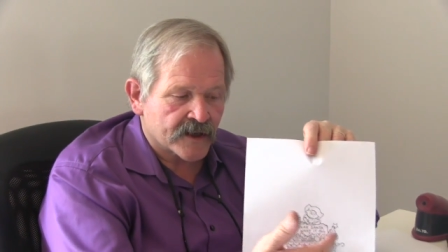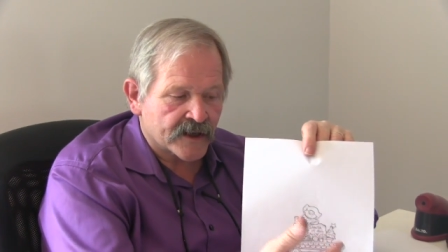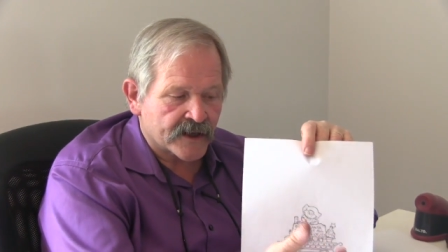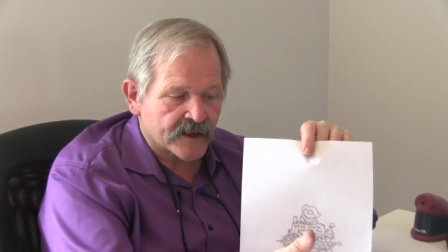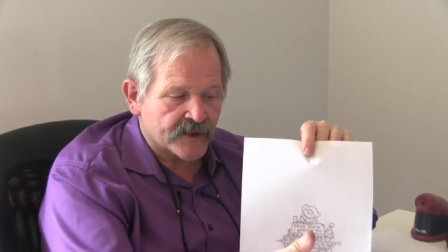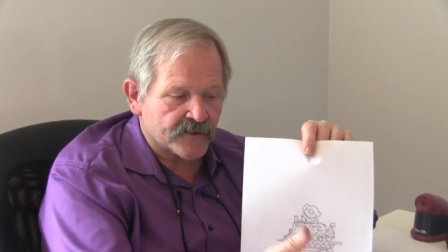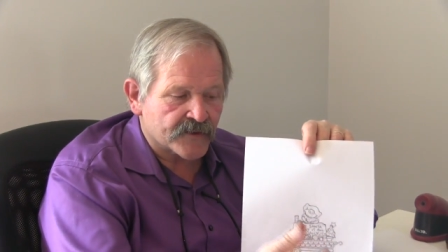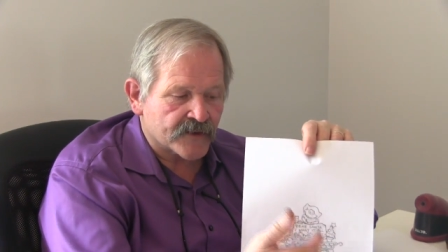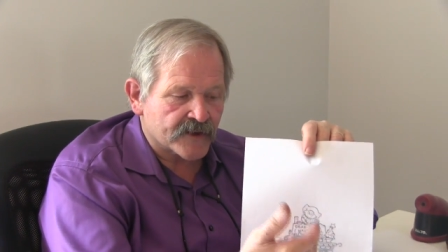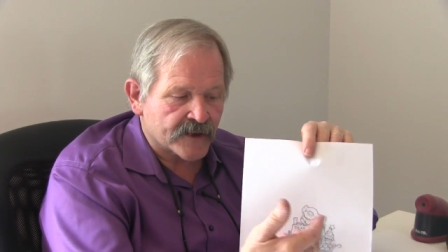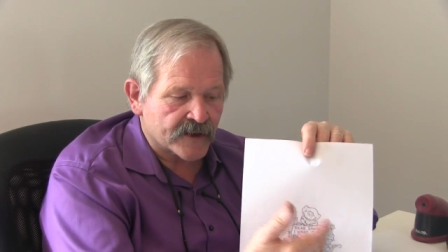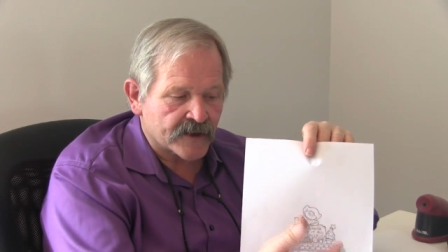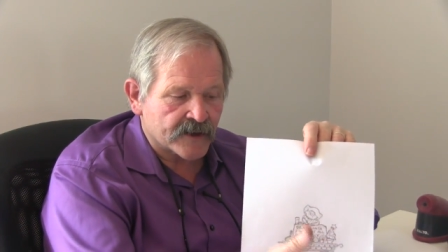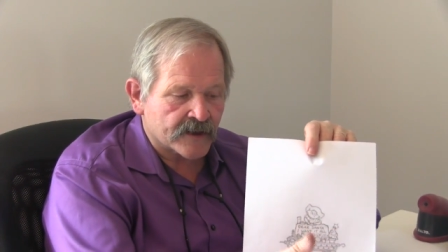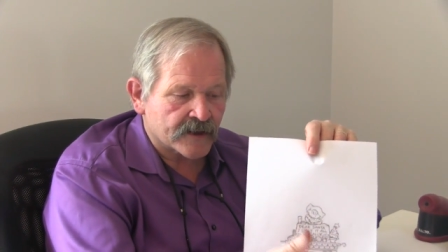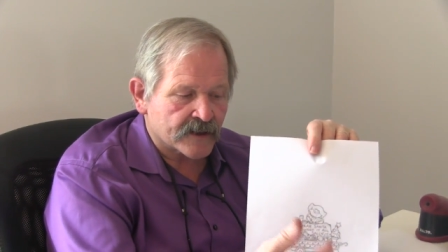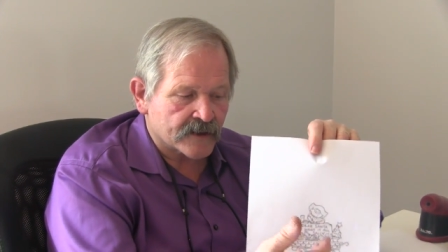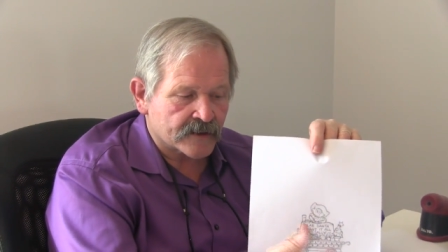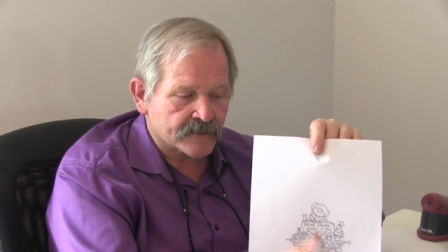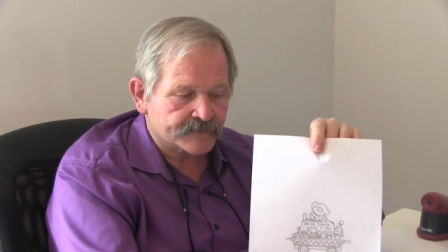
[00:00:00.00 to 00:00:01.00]

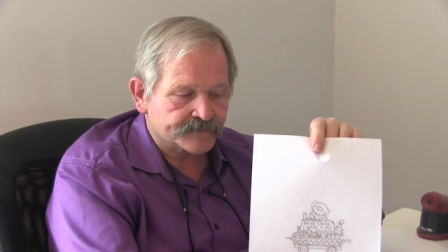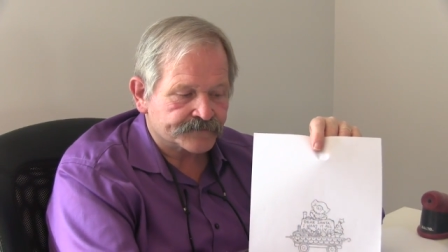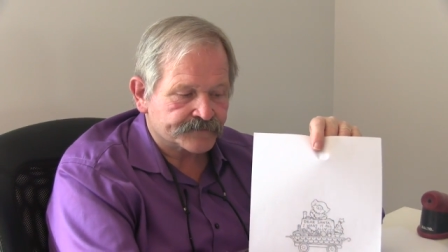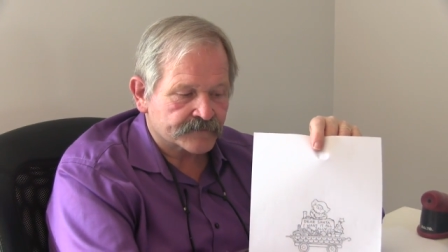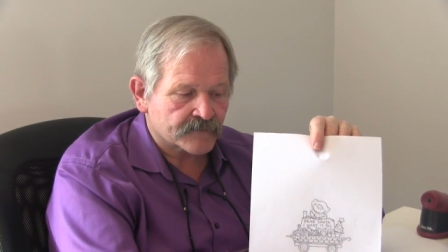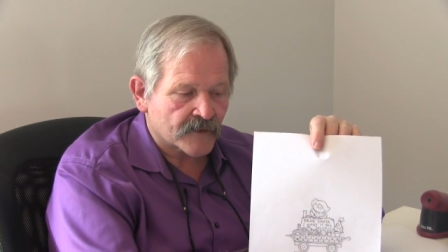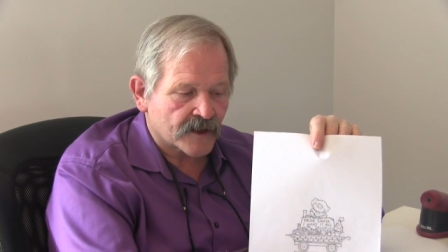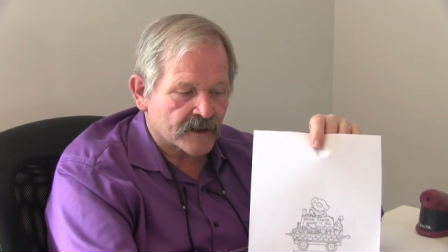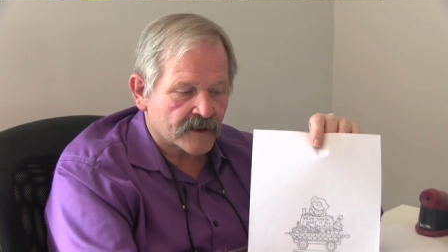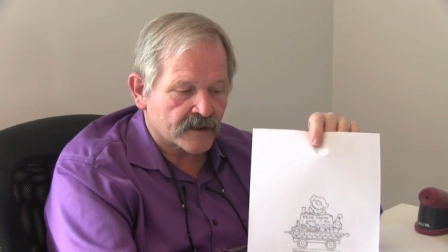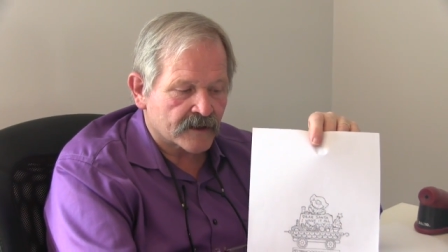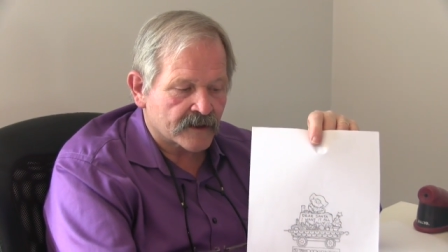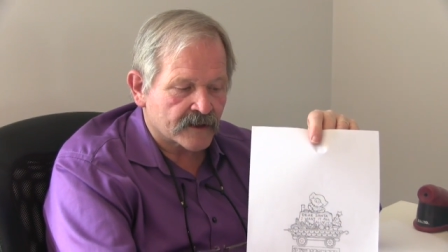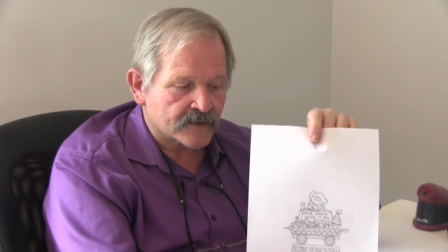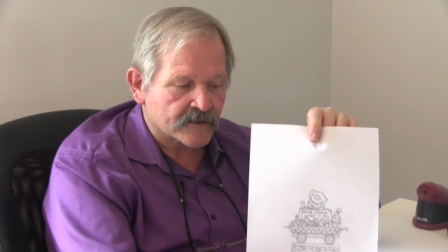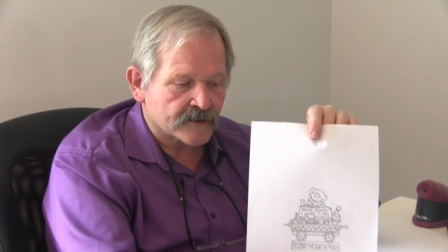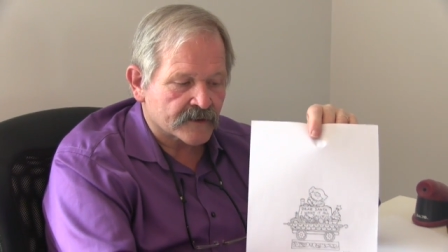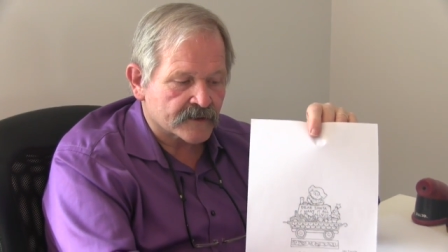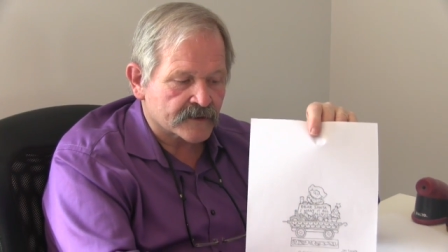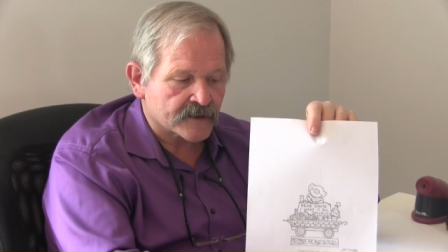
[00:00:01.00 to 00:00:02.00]

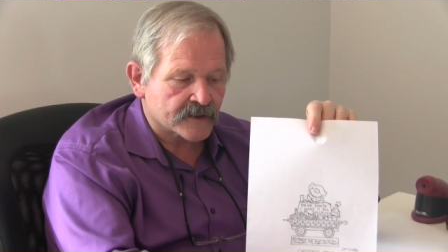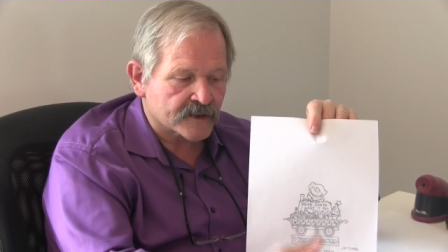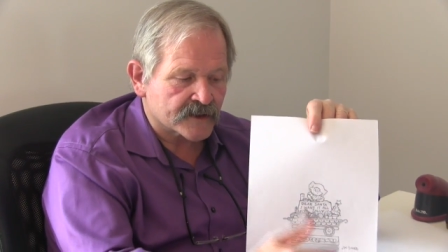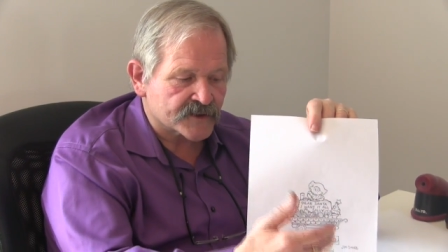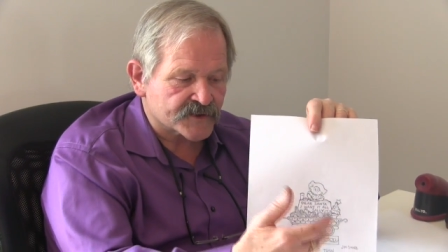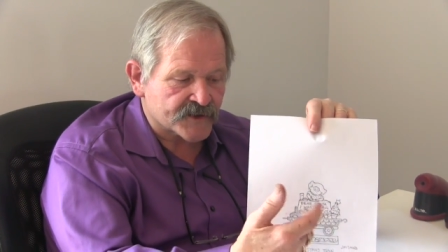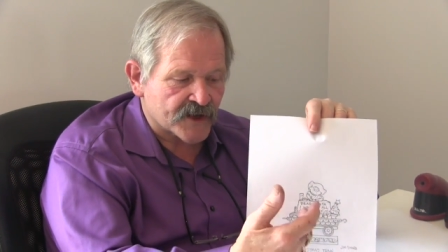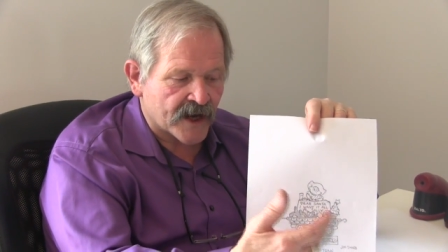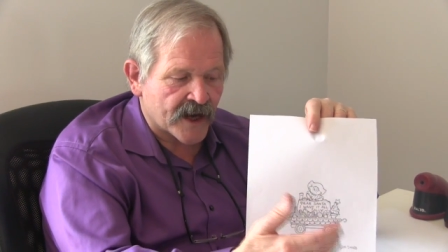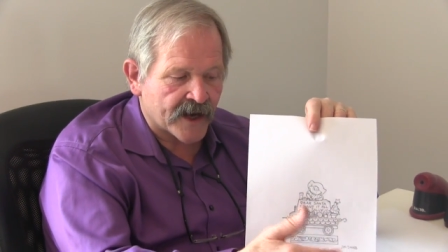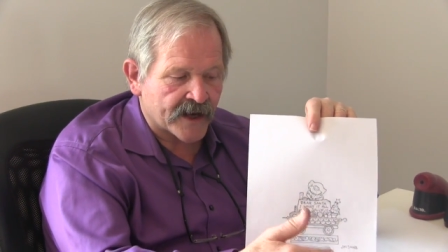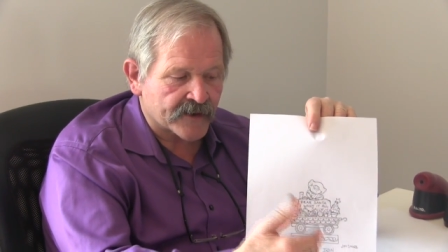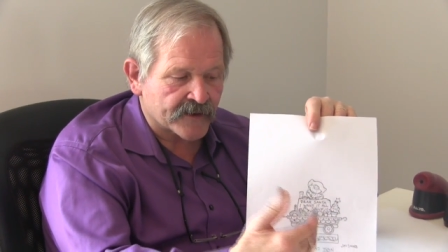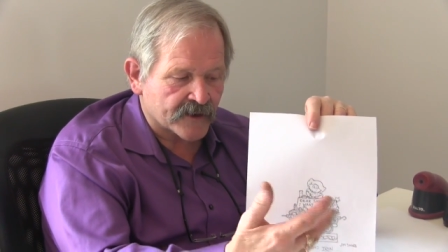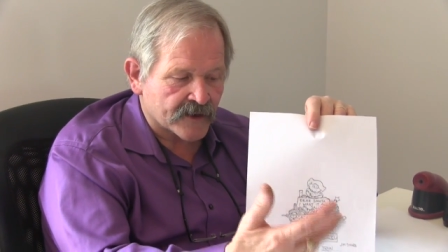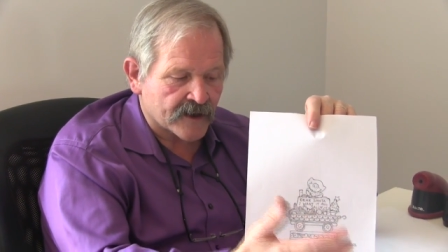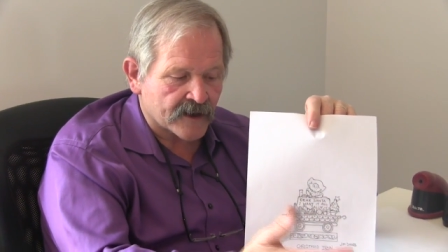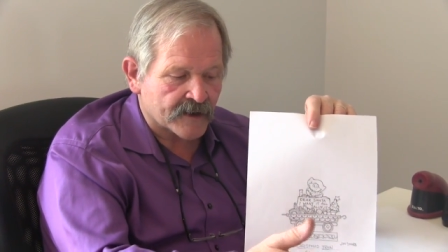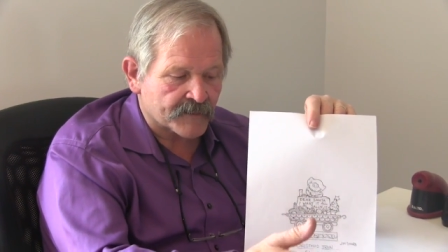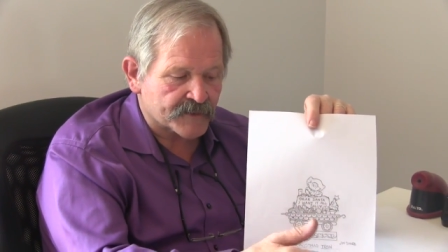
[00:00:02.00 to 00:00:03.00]
the design,
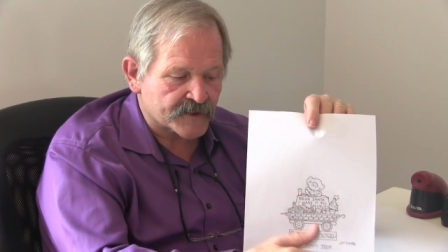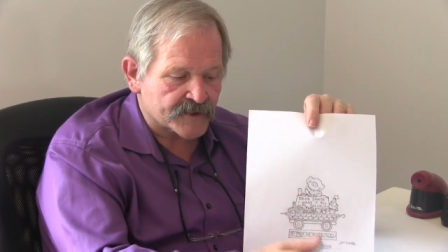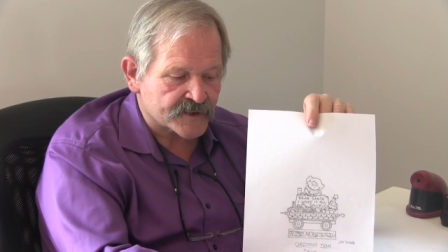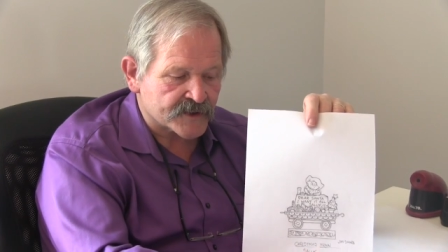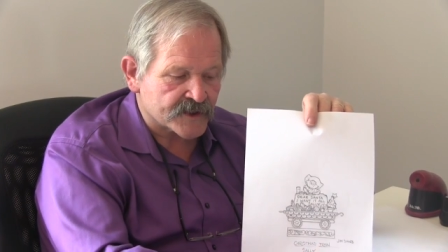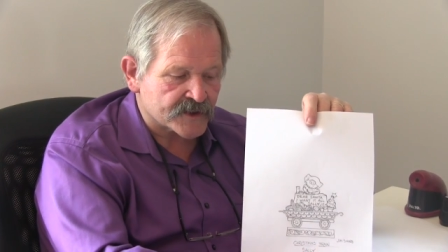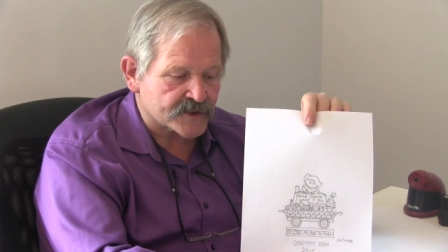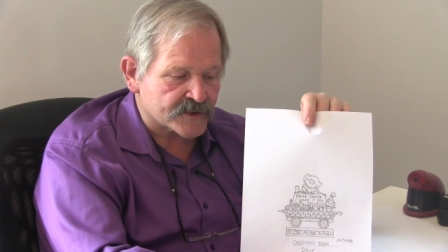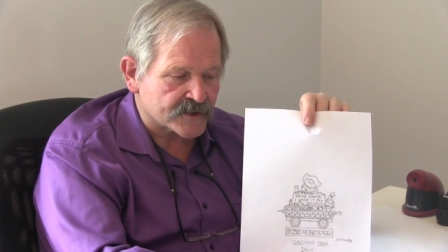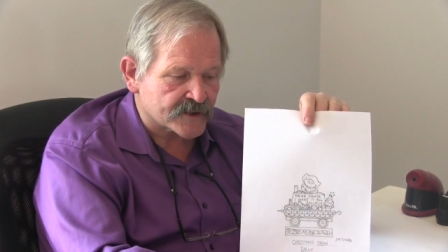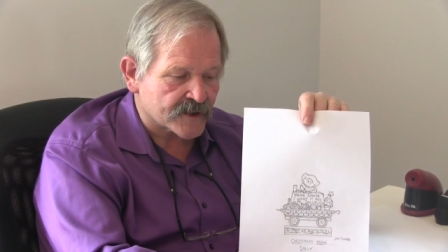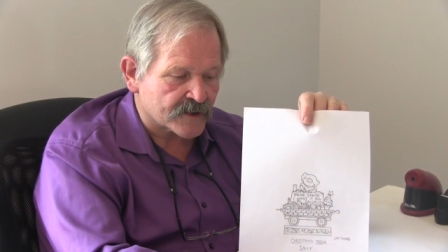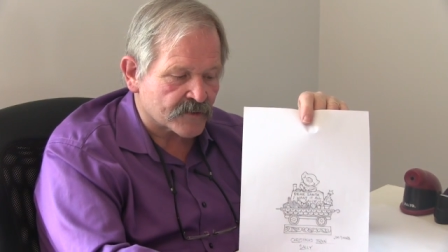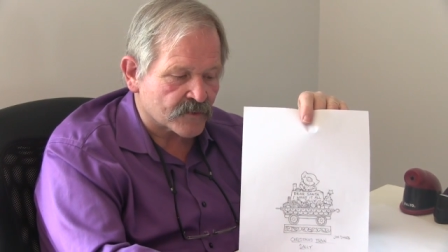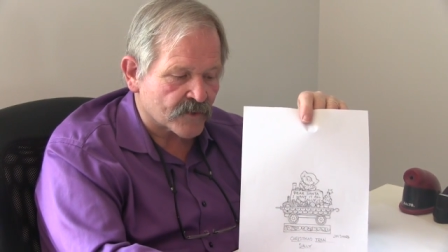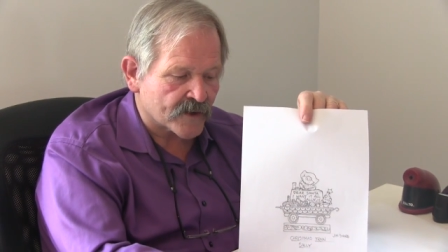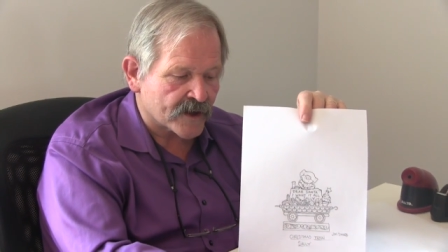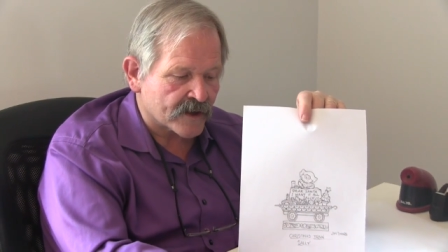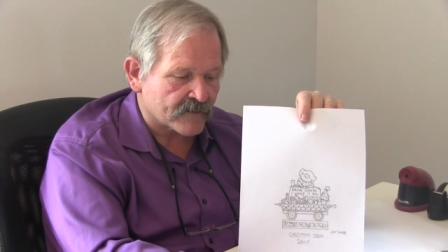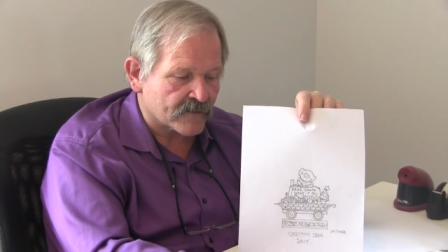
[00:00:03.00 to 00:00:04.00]
the composition, and
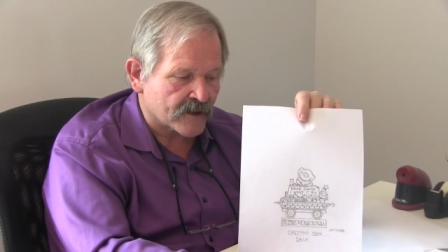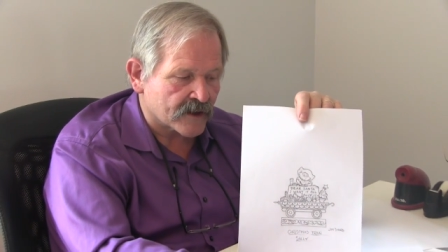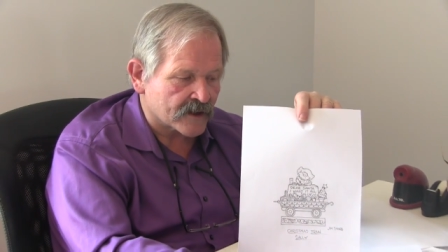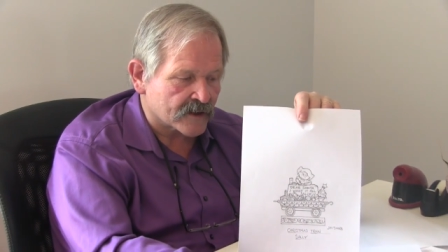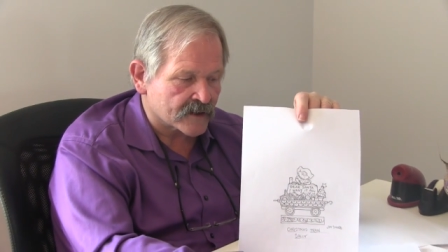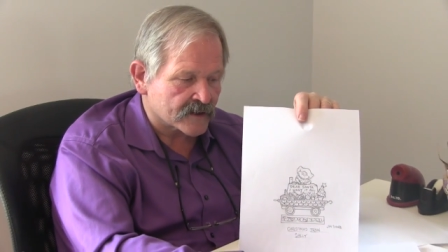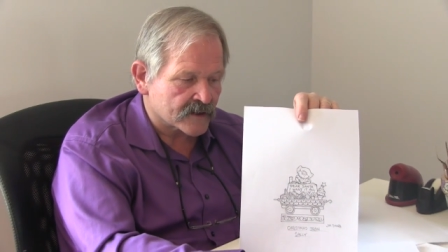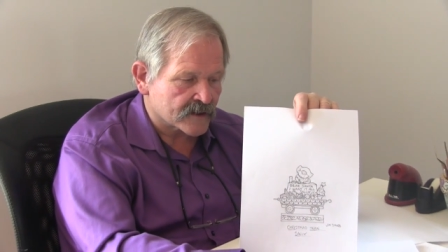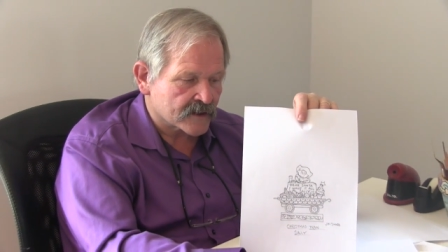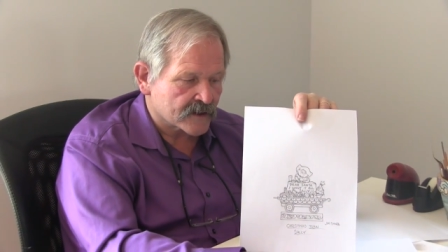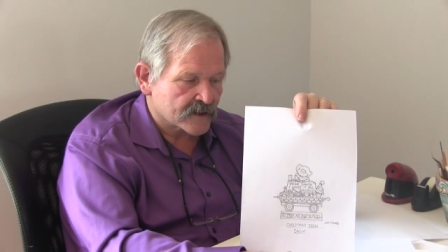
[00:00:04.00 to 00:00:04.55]
the way I've got it